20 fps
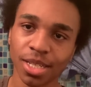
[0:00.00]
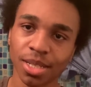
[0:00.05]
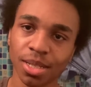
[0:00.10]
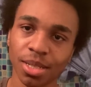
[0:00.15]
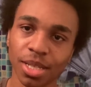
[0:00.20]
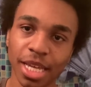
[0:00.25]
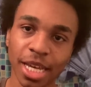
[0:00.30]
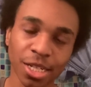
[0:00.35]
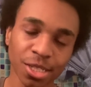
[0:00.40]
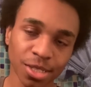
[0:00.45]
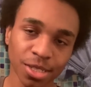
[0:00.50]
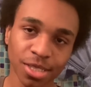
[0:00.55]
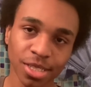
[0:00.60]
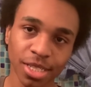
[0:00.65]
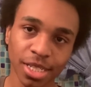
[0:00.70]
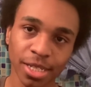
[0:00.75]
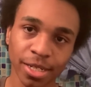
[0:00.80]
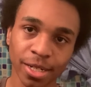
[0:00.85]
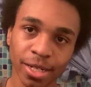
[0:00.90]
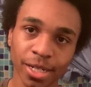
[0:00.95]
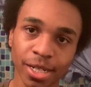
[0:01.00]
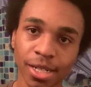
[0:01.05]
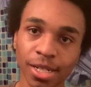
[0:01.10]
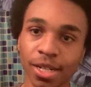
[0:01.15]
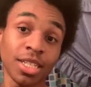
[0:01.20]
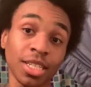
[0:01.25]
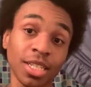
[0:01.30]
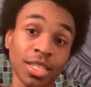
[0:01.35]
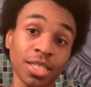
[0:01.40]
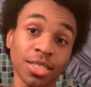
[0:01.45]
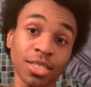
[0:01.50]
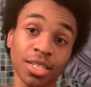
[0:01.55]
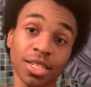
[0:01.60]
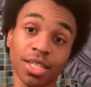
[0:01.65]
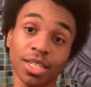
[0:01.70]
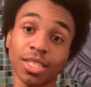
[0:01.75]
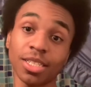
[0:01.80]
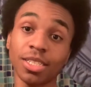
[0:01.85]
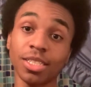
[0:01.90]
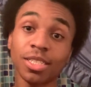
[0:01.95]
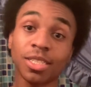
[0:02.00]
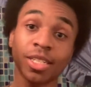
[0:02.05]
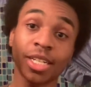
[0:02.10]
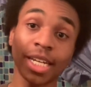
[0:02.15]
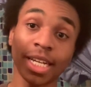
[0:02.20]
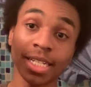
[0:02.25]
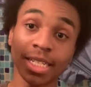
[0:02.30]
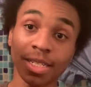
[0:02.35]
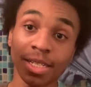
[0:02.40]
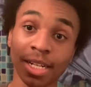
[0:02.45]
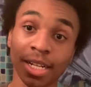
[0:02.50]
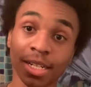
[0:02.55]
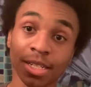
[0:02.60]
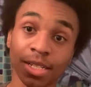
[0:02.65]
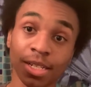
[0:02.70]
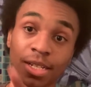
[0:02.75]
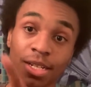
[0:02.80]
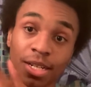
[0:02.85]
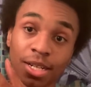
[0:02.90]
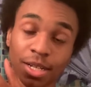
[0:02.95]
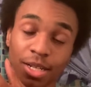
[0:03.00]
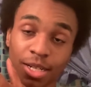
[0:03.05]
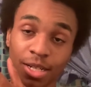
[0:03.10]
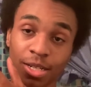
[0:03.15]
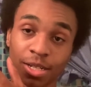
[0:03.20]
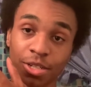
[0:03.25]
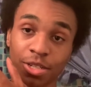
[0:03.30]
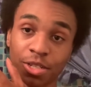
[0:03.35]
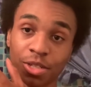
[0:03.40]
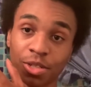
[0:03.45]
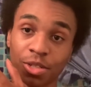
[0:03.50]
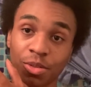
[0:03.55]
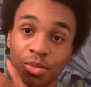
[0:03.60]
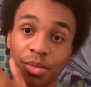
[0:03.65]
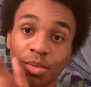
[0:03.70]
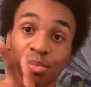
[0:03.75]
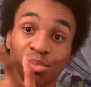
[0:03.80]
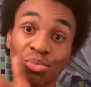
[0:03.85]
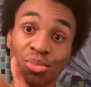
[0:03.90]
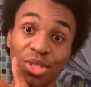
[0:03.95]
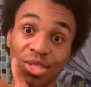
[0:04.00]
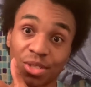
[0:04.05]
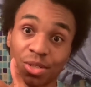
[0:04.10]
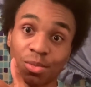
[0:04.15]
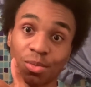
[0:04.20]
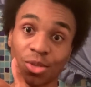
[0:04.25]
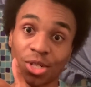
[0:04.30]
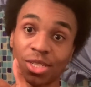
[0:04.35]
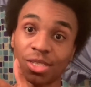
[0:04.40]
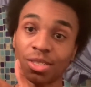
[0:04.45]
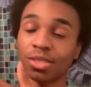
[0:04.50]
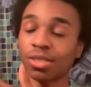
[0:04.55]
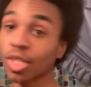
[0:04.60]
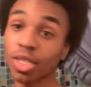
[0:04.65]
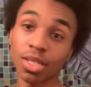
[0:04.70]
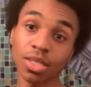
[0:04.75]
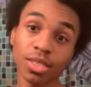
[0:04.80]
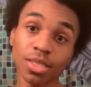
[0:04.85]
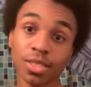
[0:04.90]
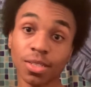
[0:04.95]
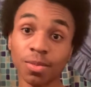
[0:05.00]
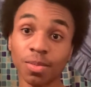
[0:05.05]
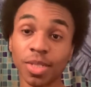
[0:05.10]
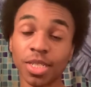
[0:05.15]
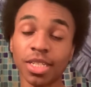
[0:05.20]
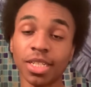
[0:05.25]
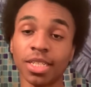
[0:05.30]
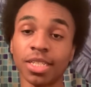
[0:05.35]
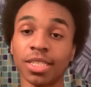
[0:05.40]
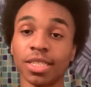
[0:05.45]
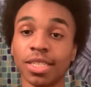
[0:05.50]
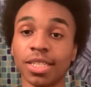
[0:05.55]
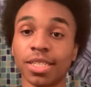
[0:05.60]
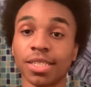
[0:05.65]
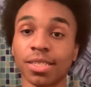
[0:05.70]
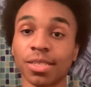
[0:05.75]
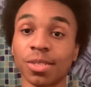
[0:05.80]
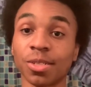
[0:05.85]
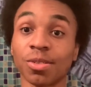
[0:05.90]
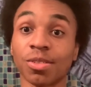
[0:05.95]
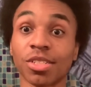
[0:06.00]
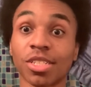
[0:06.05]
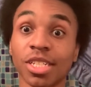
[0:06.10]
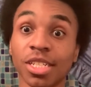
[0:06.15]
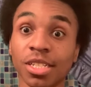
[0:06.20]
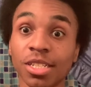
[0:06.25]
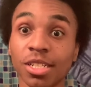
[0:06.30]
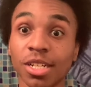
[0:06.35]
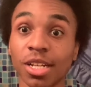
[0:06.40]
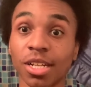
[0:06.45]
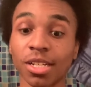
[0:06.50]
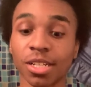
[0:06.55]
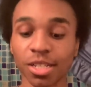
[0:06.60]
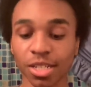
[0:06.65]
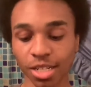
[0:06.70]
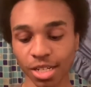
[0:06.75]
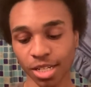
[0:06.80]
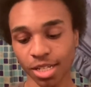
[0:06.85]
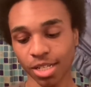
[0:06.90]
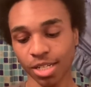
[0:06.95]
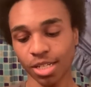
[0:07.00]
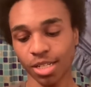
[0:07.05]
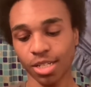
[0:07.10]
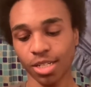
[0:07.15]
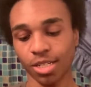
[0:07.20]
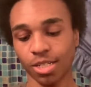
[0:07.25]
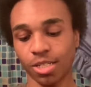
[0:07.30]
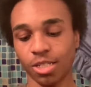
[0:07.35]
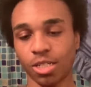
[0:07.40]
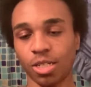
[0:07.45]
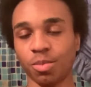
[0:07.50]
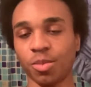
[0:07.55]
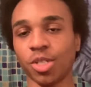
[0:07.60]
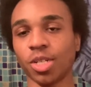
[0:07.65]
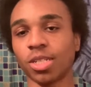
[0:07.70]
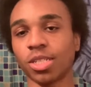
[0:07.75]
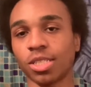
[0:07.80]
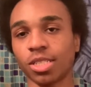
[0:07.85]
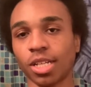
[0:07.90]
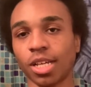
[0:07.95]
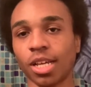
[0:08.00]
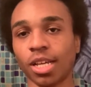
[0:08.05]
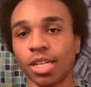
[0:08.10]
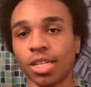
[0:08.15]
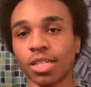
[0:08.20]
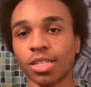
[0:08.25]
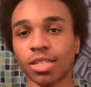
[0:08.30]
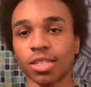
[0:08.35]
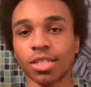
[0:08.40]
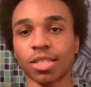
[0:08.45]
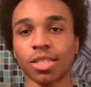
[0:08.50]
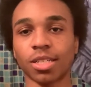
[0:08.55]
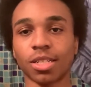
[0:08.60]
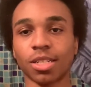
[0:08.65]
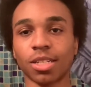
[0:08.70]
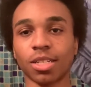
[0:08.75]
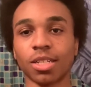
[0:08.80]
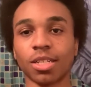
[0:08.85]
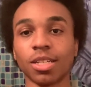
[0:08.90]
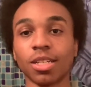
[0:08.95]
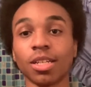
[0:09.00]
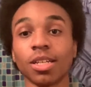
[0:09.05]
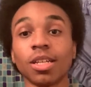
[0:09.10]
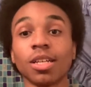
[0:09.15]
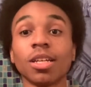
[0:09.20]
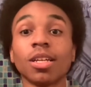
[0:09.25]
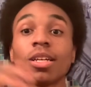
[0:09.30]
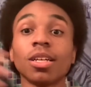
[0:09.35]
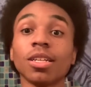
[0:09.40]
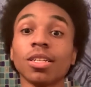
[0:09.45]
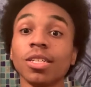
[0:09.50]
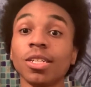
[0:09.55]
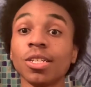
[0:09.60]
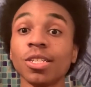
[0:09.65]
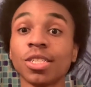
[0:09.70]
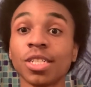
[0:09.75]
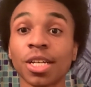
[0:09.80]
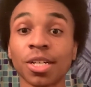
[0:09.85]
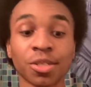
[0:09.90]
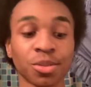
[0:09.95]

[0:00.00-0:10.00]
extra security, and then your handy dandy bristle brush. To begin this little shindig, you're gonna take your gel